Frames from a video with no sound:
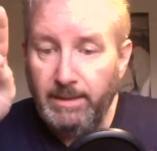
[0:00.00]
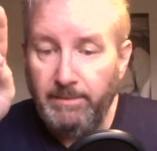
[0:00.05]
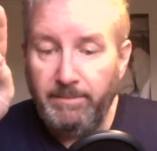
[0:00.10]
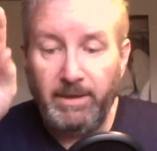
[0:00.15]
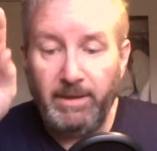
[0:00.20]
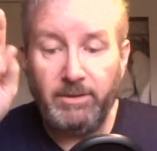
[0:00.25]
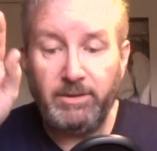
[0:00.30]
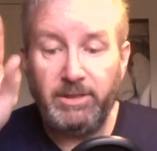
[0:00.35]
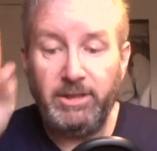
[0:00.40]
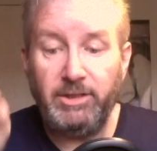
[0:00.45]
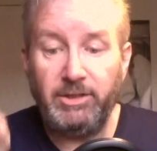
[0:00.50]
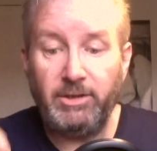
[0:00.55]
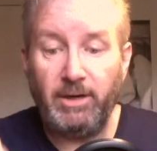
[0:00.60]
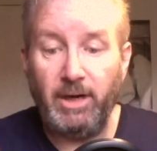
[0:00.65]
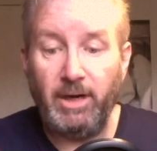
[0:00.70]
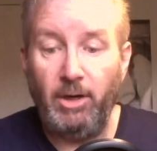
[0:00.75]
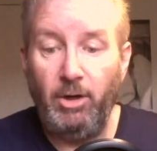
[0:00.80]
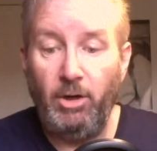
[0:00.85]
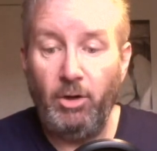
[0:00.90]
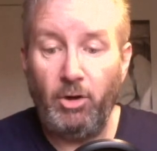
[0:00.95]
because he's trying
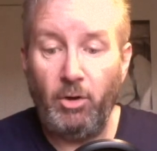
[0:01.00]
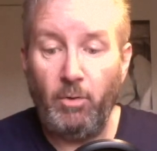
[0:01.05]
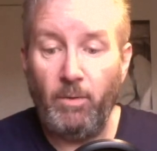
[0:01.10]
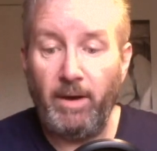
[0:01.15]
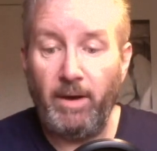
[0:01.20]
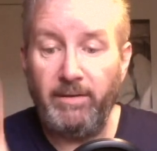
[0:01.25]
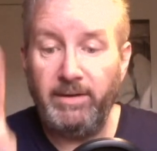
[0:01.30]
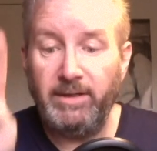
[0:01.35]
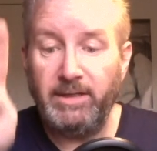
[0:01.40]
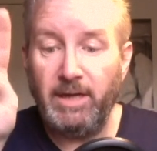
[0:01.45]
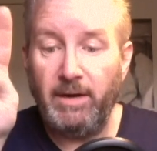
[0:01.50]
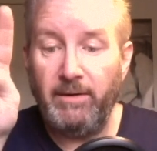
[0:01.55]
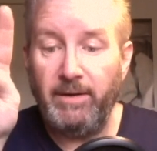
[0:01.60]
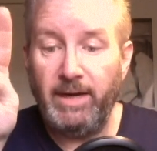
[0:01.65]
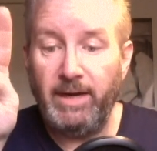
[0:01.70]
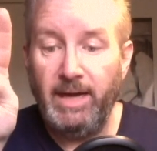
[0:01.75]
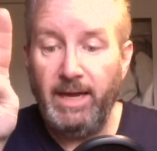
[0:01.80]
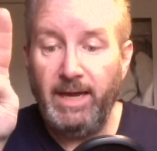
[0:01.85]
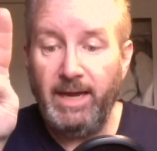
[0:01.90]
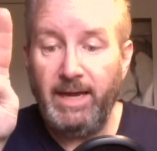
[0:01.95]
to look at where he's
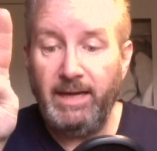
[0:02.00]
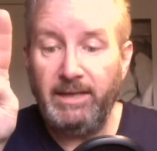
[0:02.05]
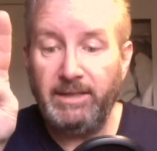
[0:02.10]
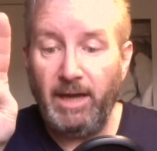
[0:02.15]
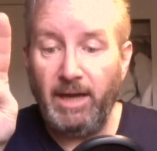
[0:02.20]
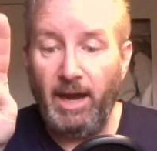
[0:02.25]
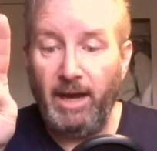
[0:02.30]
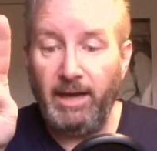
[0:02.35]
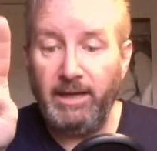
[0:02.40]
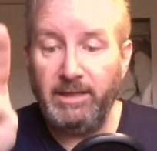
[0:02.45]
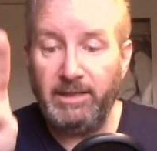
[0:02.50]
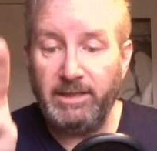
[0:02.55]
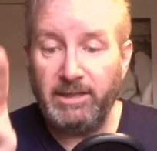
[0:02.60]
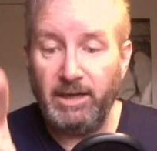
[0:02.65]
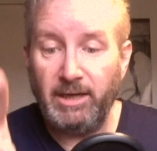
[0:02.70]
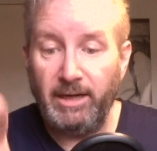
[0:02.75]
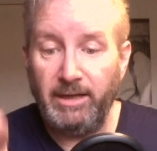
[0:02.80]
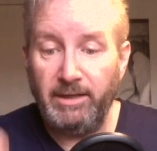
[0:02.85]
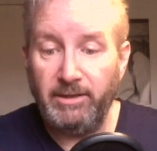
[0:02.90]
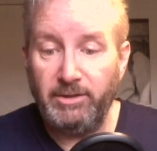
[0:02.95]
going, his
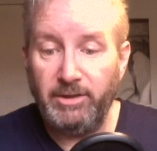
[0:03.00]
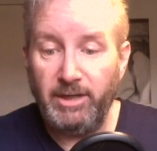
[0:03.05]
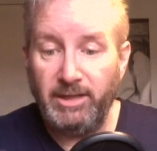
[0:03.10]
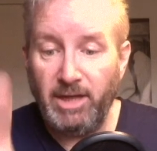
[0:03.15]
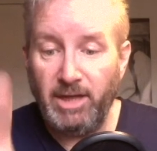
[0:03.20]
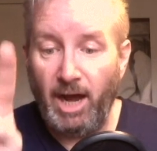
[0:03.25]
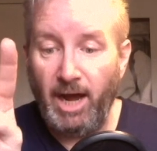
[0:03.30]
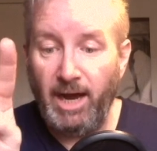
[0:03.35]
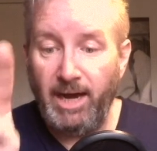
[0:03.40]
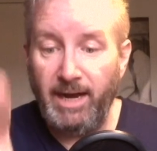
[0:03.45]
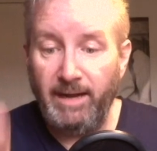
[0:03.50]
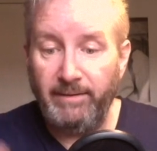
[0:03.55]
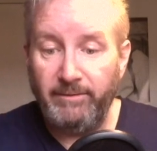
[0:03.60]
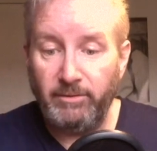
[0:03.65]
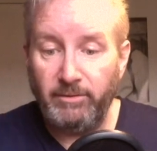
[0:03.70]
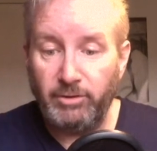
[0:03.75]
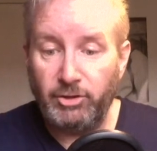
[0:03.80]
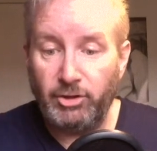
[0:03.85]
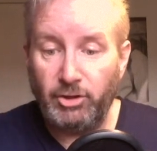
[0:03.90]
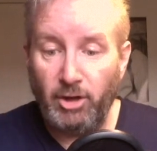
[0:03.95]
eyesight, his eye
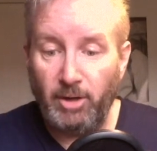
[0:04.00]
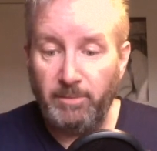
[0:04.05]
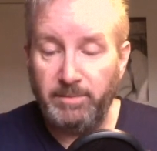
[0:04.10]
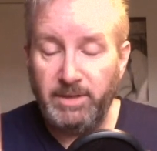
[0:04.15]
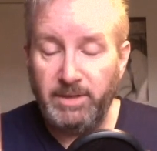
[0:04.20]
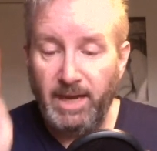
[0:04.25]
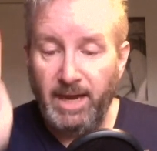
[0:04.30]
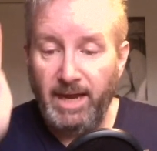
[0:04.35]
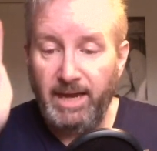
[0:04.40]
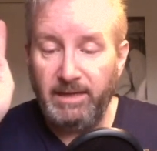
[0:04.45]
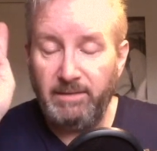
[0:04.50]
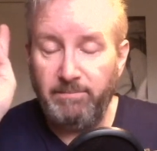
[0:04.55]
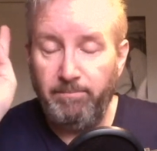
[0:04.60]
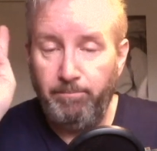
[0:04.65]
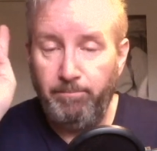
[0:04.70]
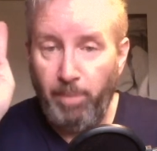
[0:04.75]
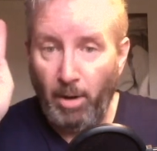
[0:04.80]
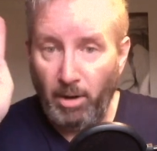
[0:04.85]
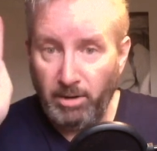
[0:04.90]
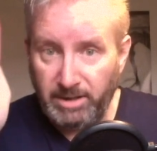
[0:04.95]
level dropped, his
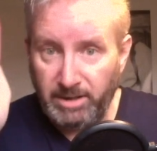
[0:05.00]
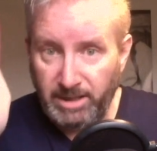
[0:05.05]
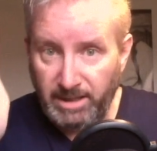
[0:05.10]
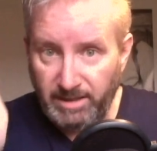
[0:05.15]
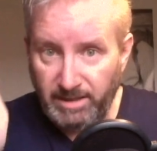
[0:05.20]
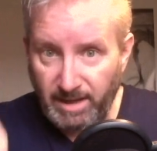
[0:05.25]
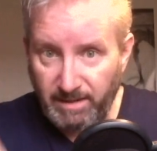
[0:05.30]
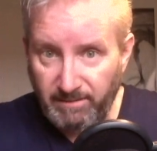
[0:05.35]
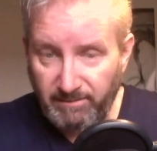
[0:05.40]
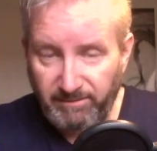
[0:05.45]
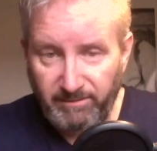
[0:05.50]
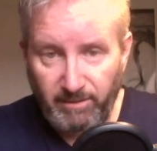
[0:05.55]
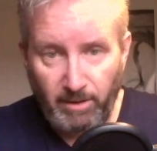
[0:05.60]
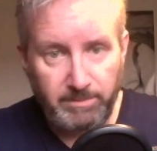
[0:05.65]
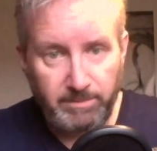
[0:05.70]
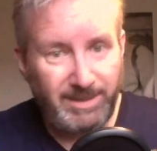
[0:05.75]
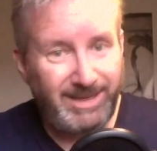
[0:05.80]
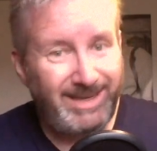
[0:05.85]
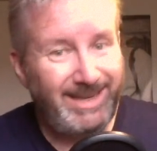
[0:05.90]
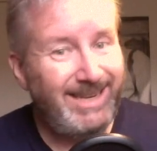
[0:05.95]
body then
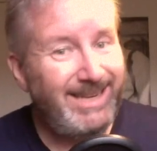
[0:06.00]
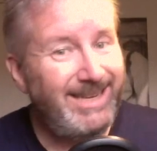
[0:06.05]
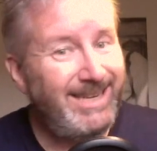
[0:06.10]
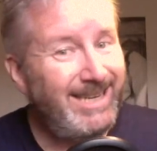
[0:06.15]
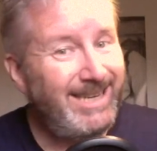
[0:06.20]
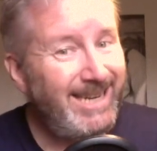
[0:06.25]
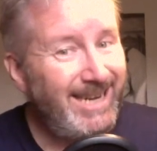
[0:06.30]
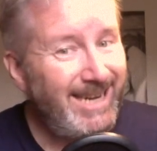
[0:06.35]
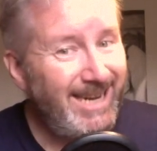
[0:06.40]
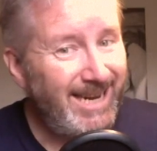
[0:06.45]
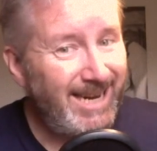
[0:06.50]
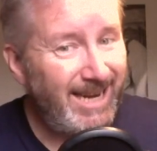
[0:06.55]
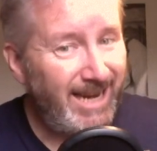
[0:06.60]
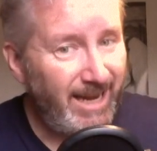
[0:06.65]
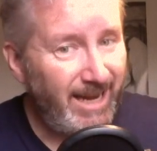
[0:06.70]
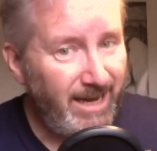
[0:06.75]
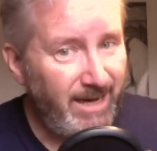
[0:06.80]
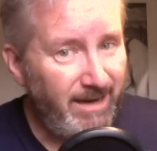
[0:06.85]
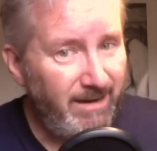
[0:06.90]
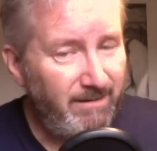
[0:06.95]
flopped, and he
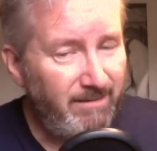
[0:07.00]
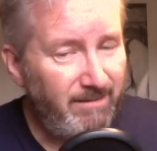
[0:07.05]
nearly